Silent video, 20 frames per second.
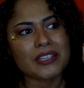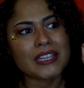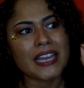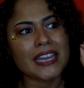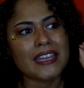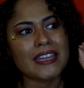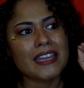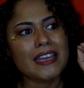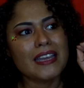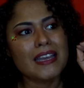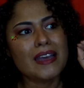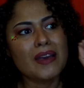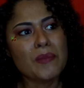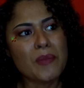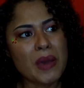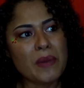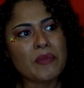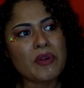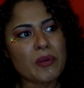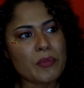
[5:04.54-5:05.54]
like
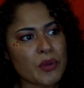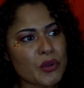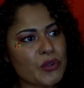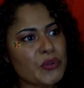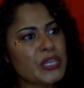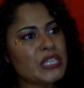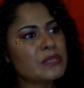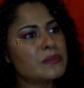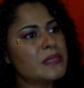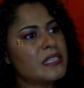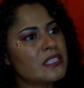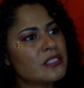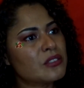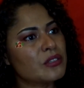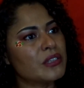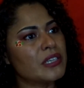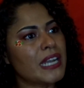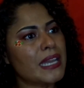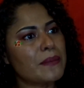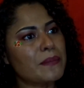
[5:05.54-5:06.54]
memorable Christmas
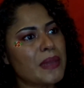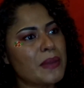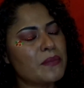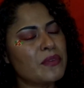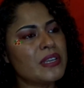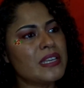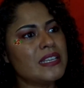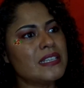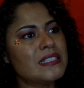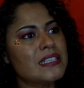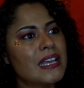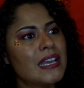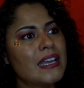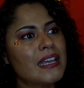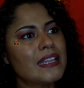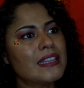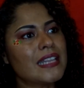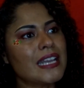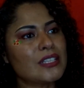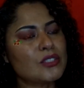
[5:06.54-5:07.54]
or like memories,
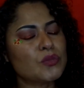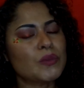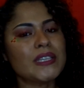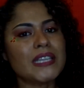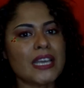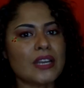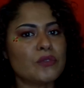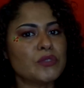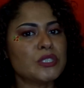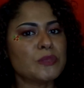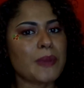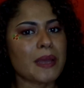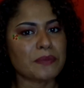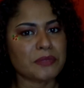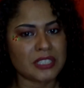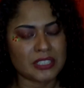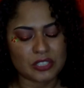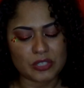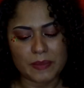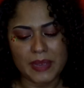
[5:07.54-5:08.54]
that's one that always
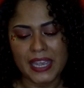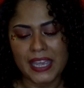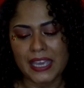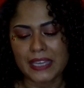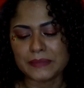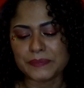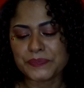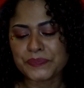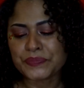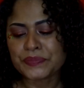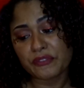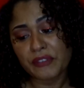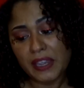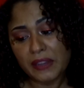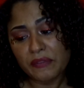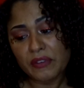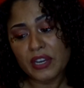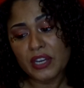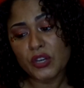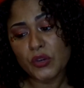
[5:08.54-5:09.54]
pops into my head.
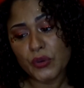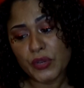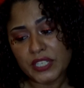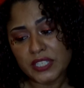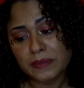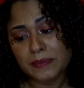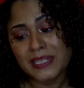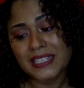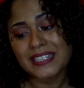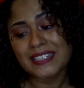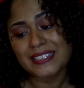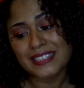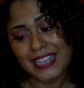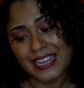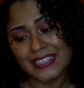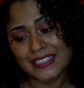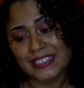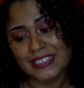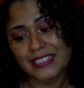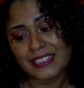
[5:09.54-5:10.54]
Favorite Christmas
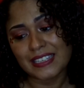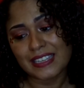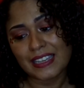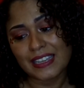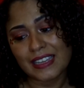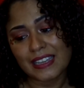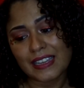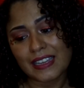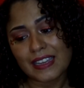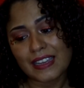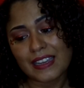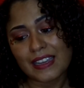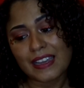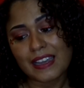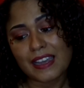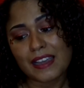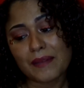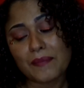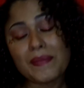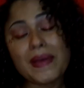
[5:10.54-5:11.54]
scent.
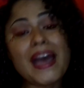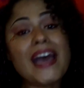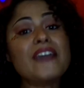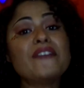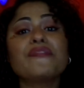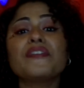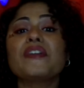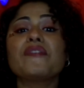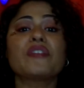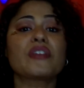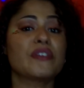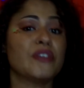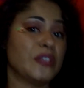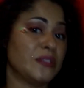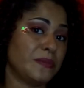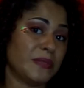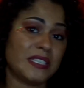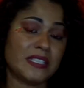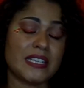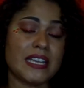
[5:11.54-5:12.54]
My favorite
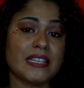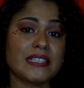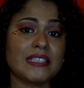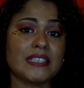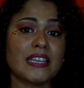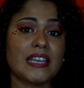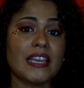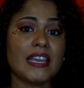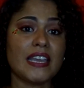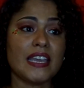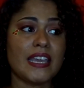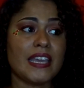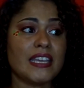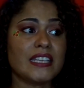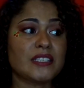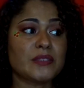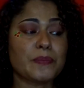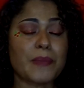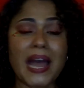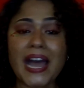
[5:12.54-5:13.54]
Christmas scent
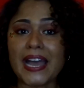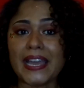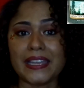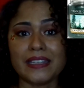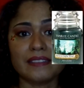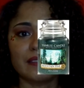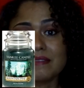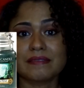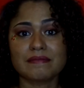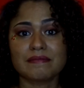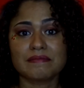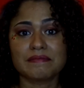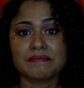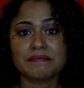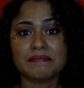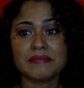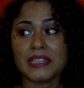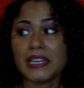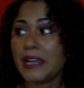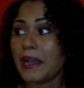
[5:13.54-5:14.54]
is pine.
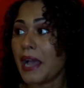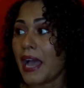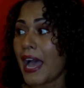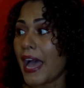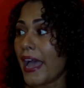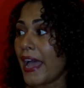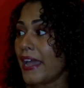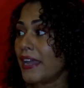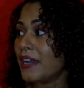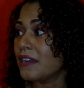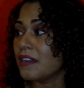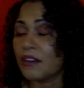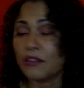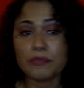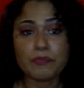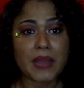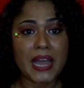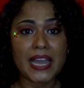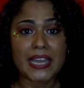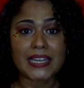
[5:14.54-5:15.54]
I
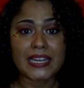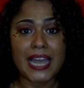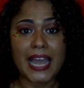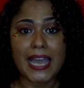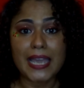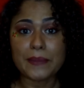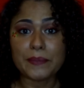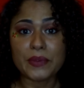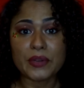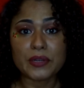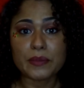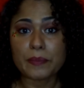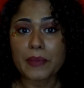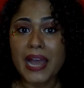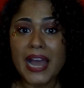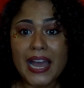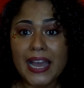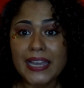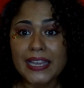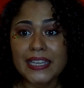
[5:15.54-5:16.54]
love pine. I burn
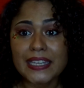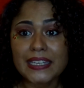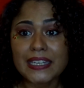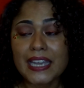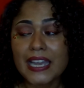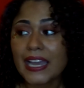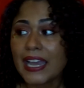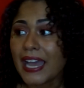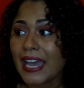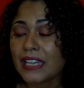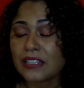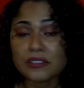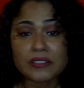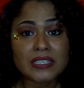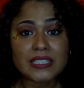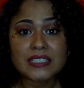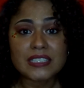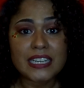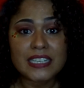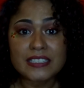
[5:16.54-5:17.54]
pine as soon
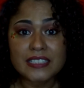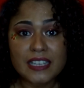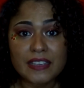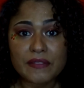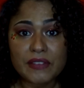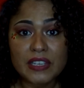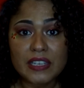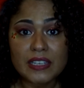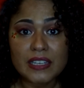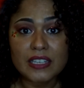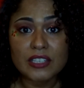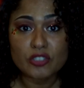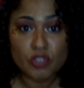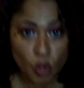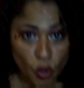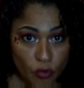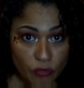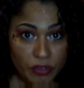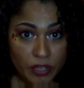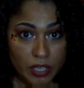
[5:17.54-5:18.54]
as Thanksgiving is
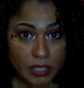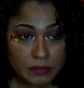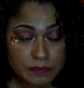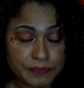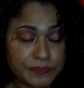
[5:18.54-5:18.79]
over.